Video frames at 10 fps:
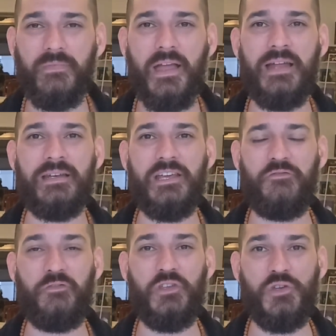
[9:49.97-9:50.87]
And
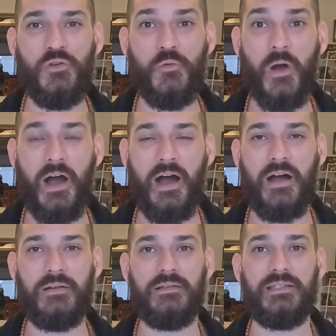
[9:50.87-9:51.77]
if you
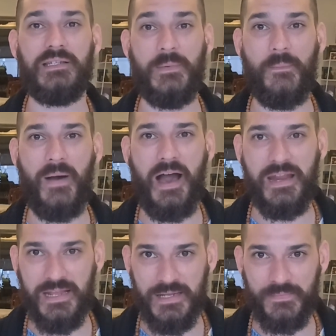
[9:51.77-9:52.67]
are
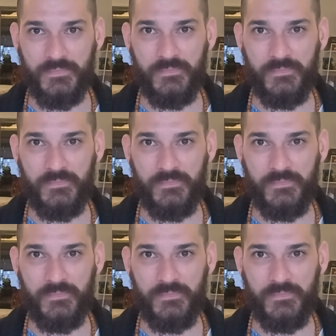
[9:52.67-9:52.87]
somebody